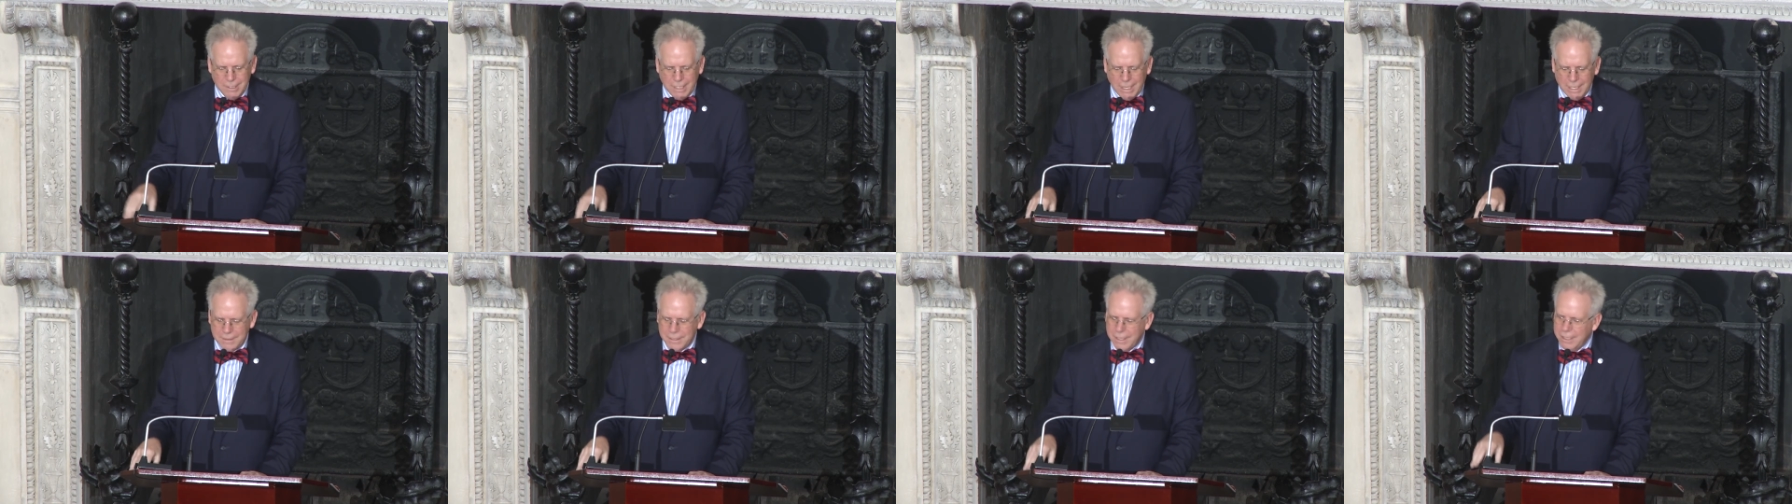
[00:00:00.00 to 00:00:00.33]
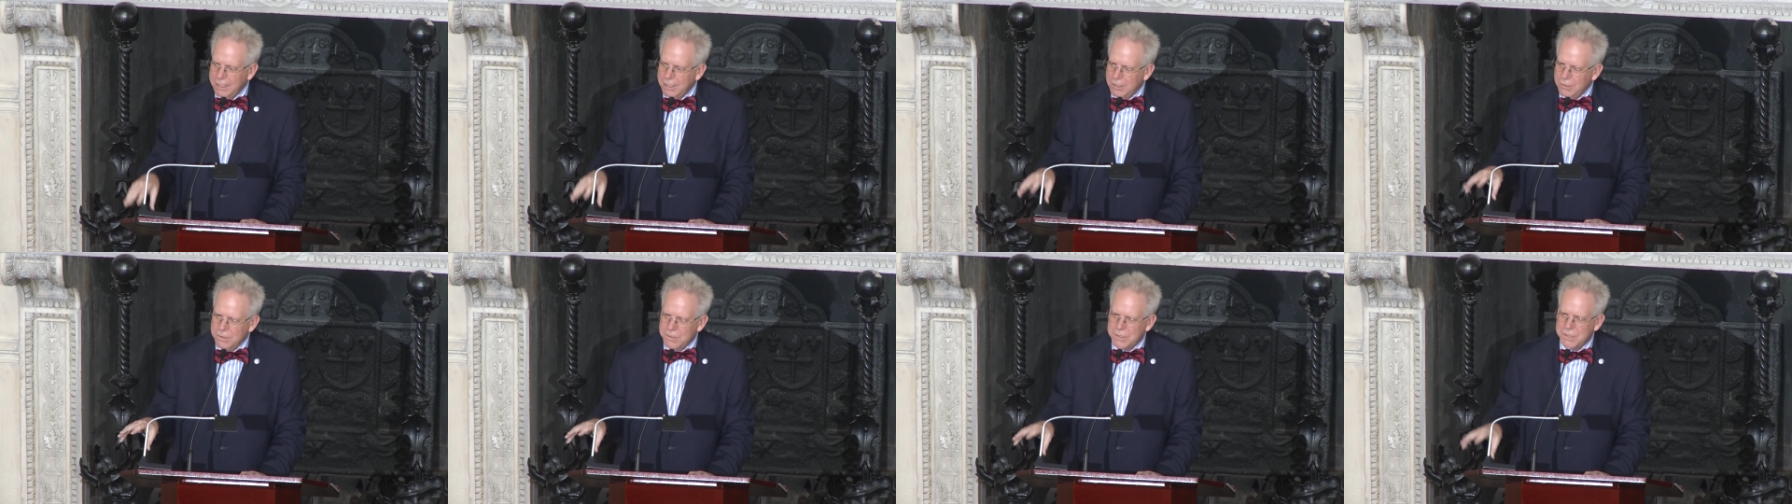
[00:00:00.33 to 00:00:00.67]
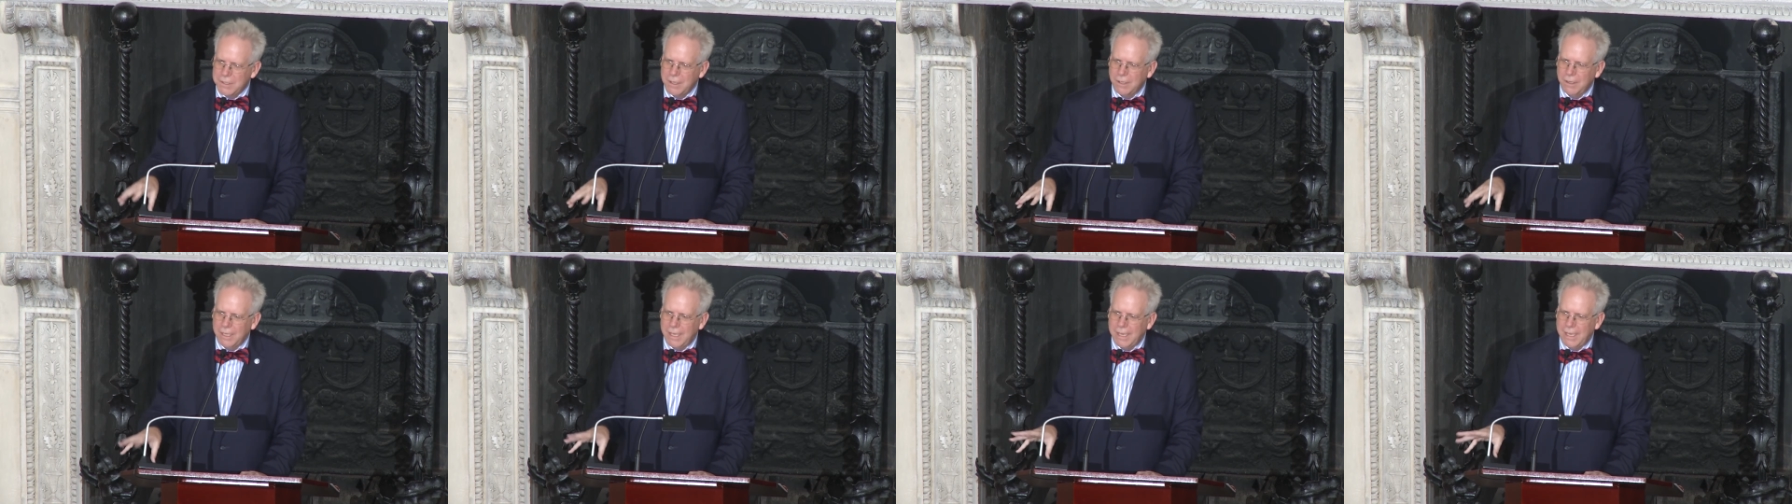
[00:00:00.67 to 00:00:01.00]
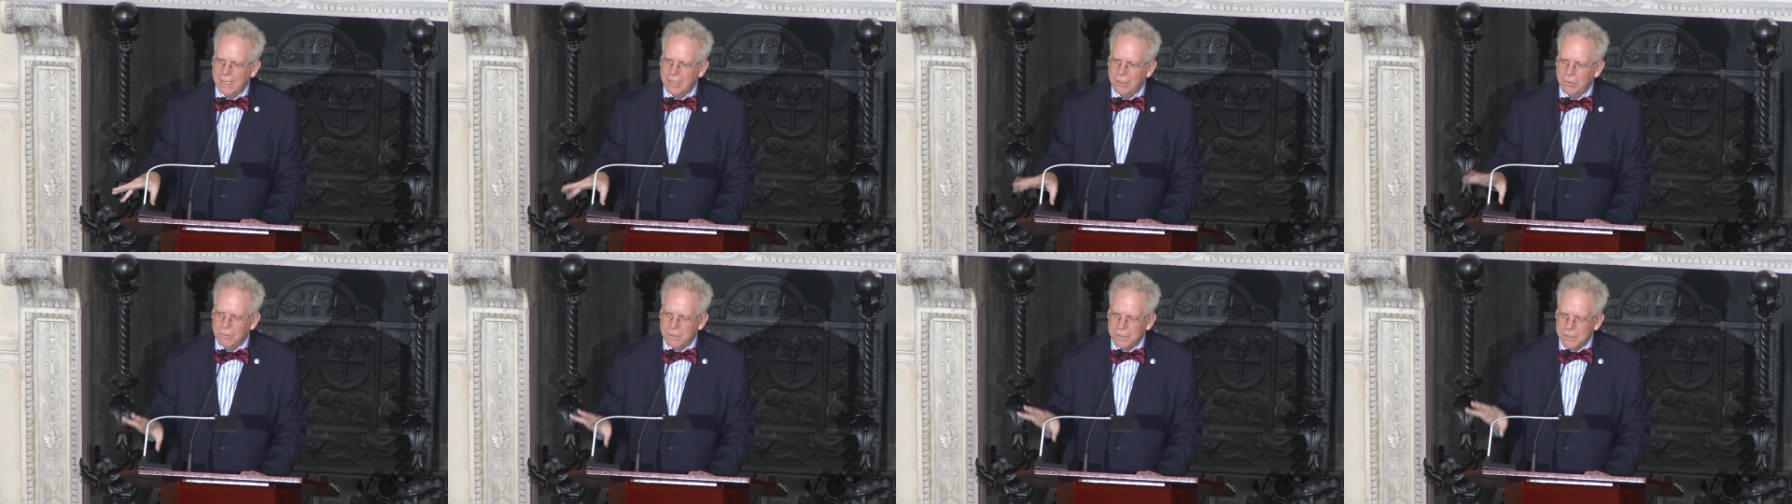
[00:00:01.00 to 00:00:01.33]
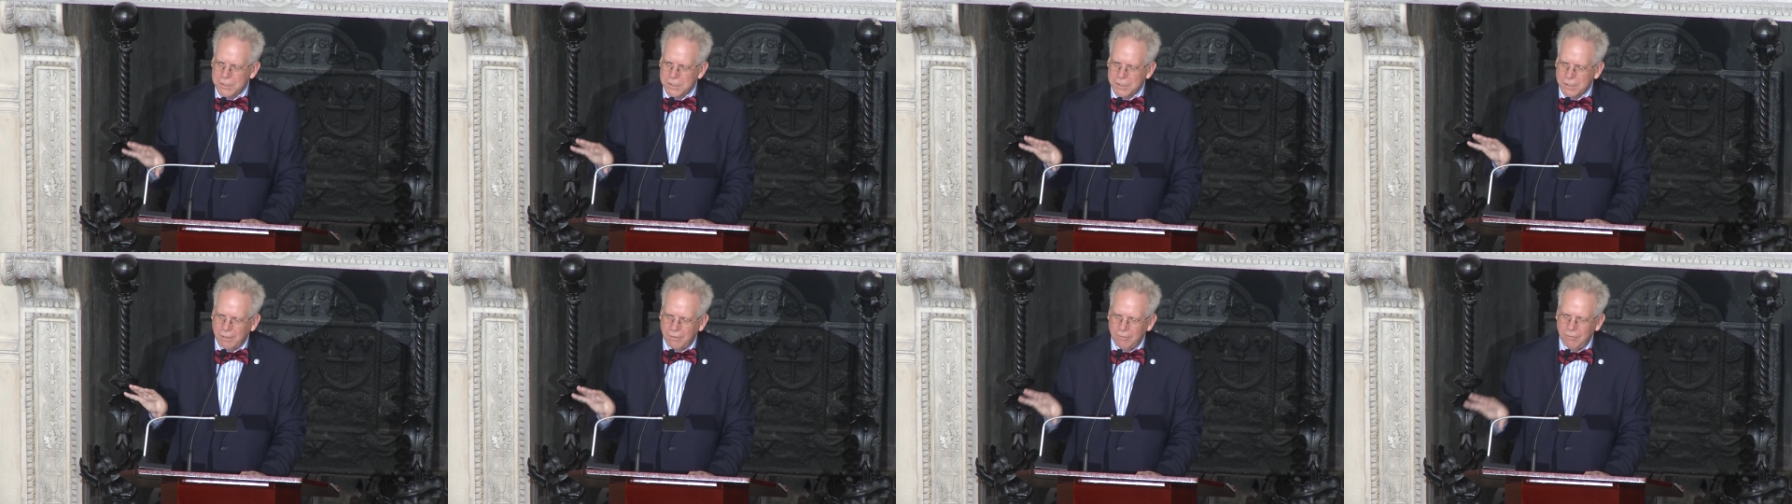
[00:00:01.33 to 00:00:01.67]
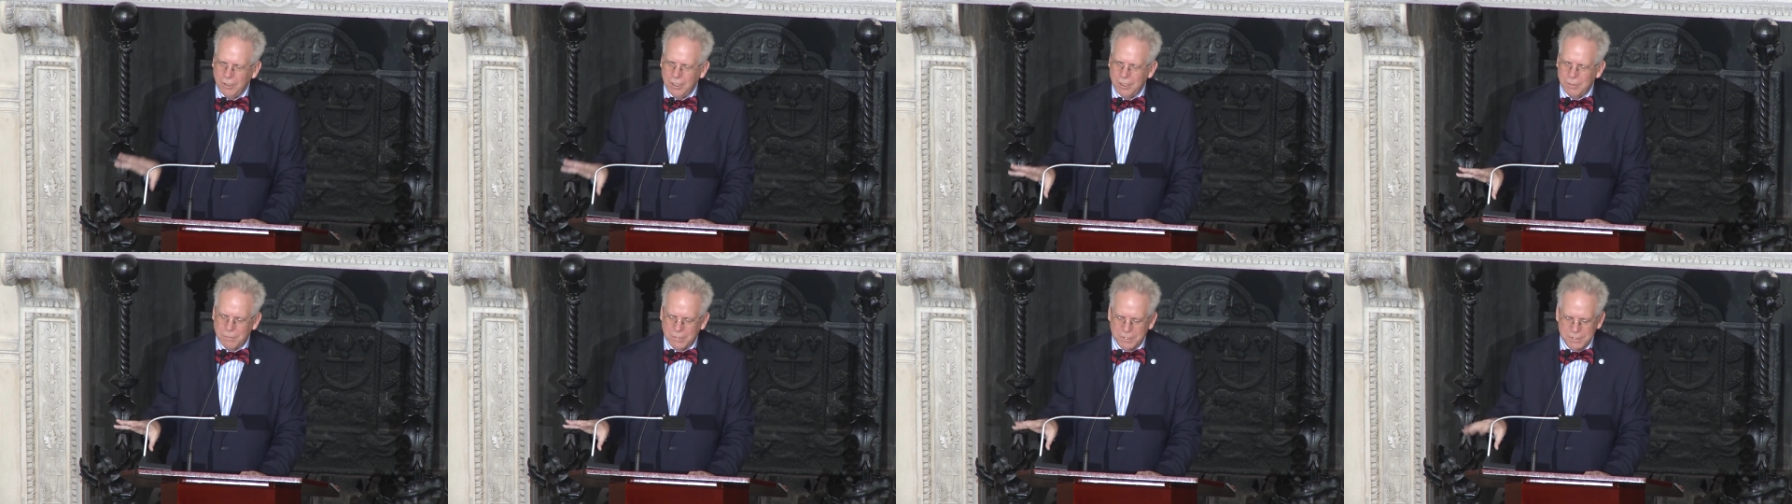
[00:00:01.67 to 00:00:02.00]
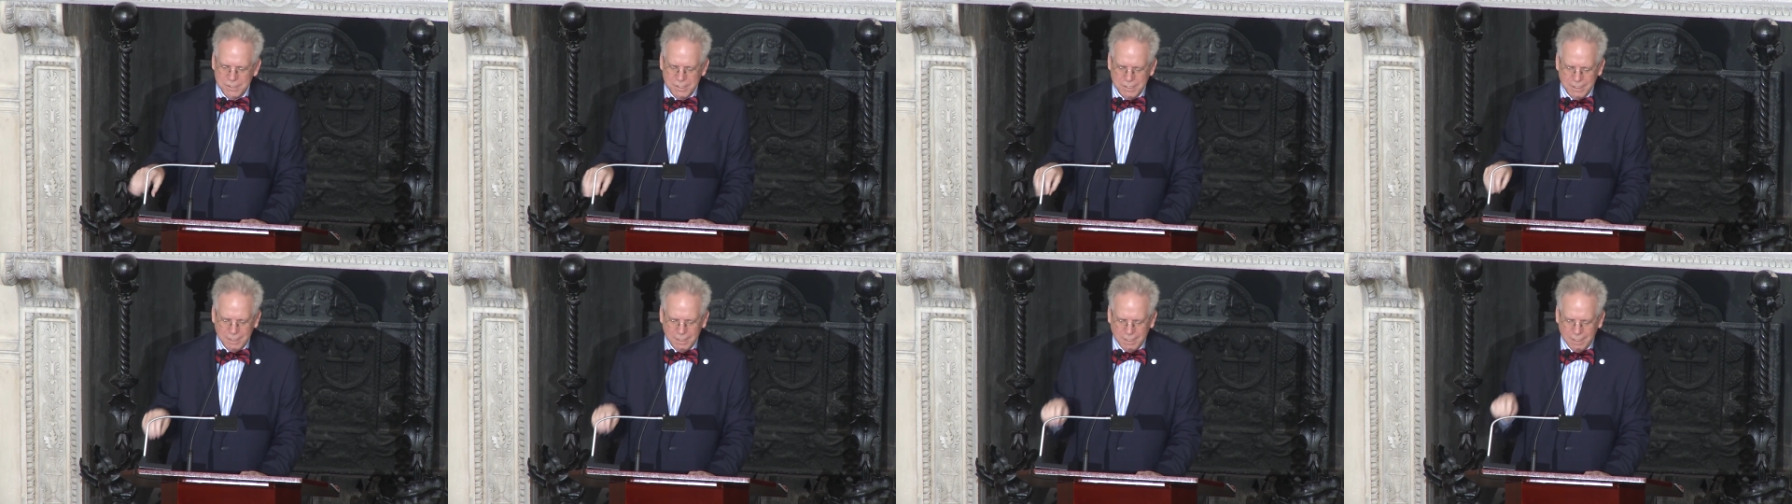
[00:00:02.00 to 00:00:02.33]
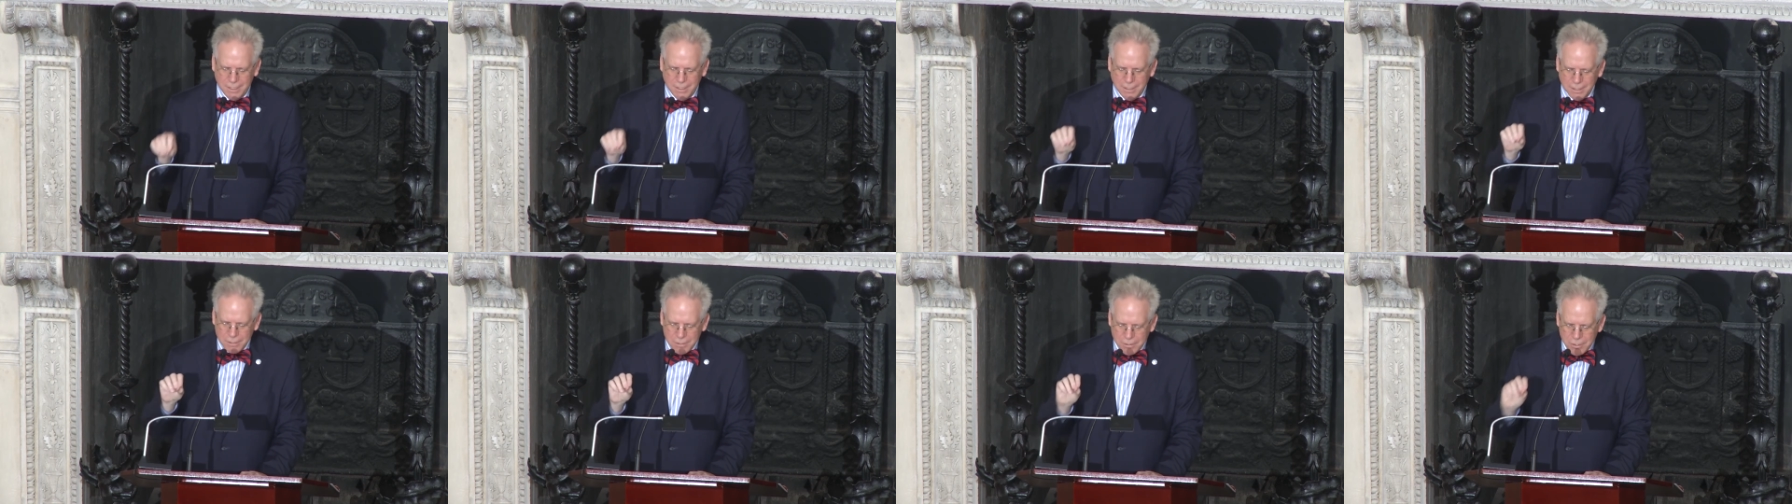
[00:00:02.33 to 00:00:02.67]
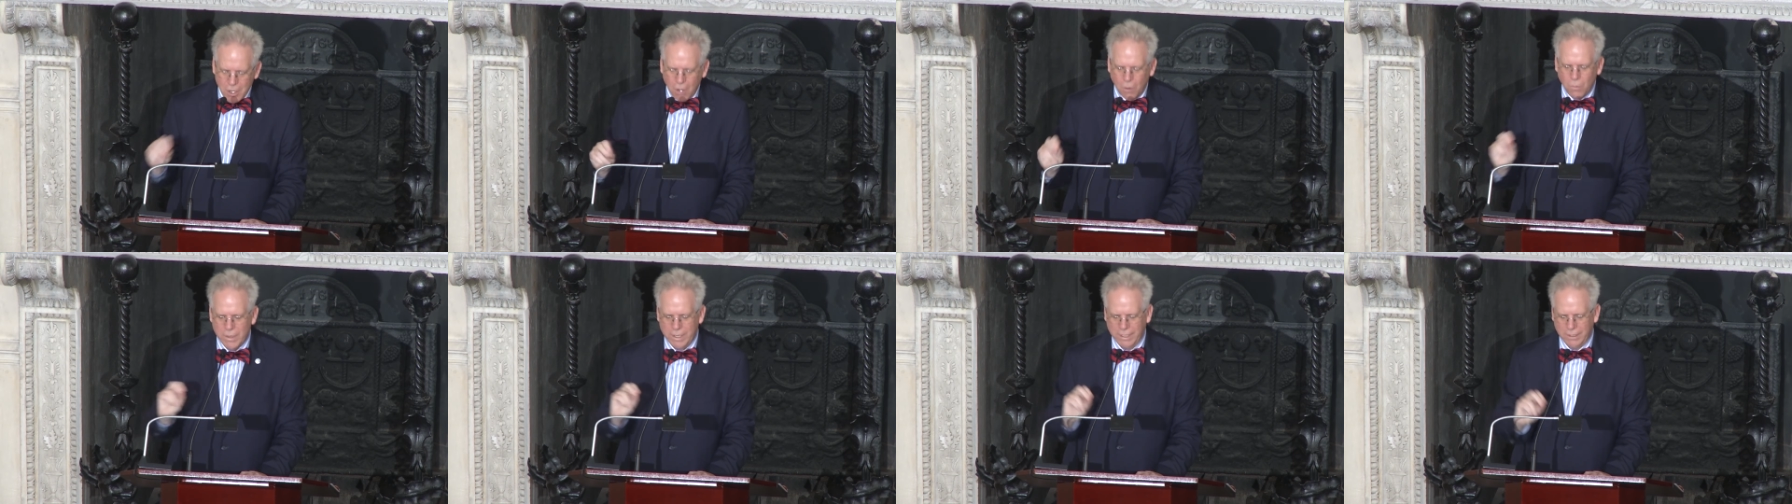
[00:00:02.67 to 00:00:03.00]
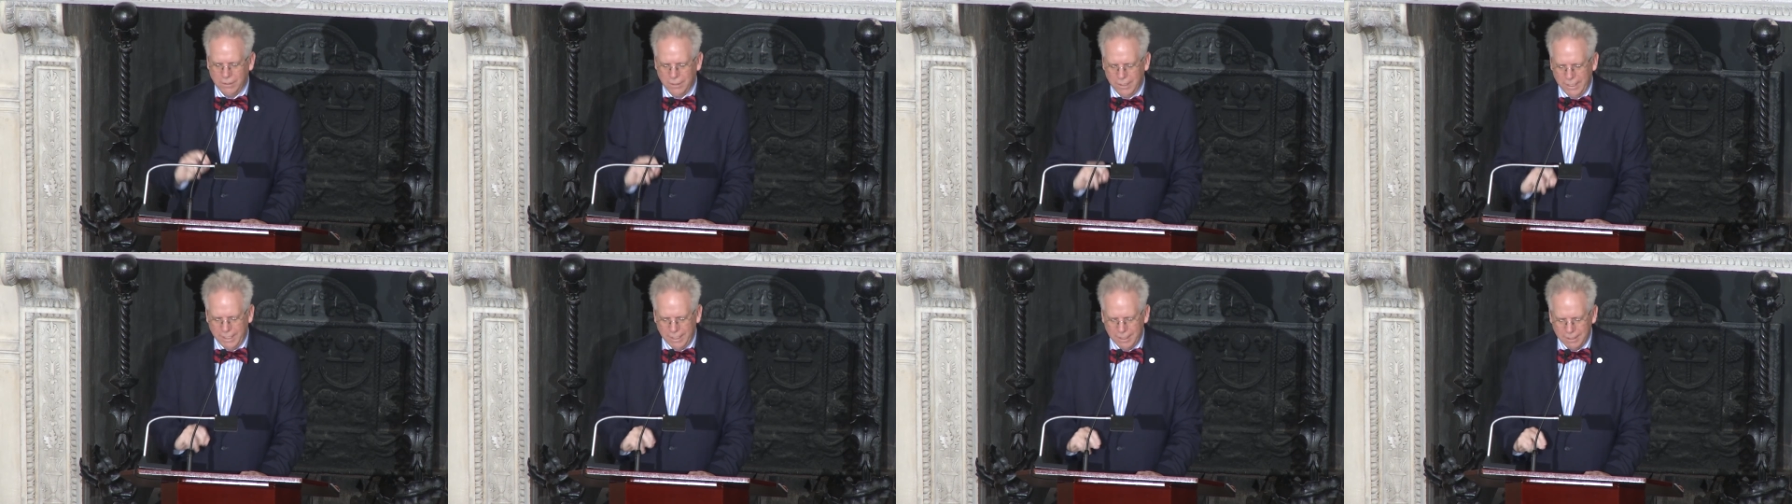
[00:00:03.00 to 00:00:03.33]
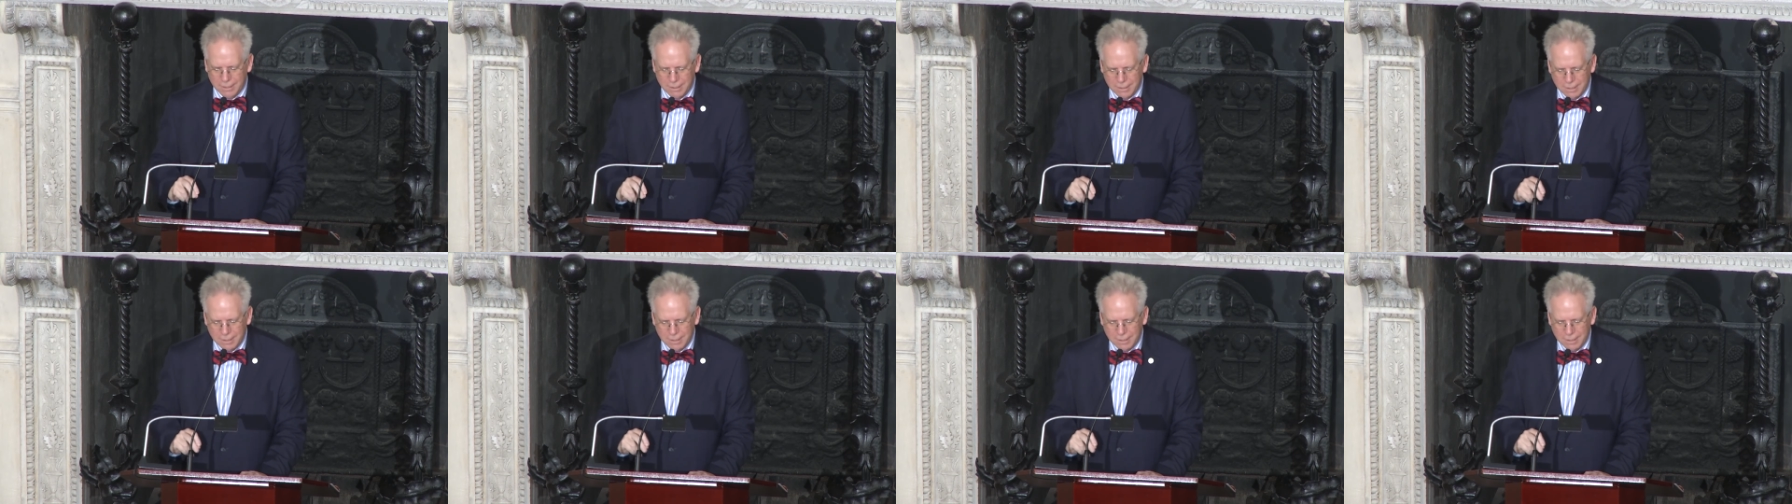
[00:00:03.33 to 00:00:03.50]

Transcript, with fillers: And they used the language of liberty knowingly.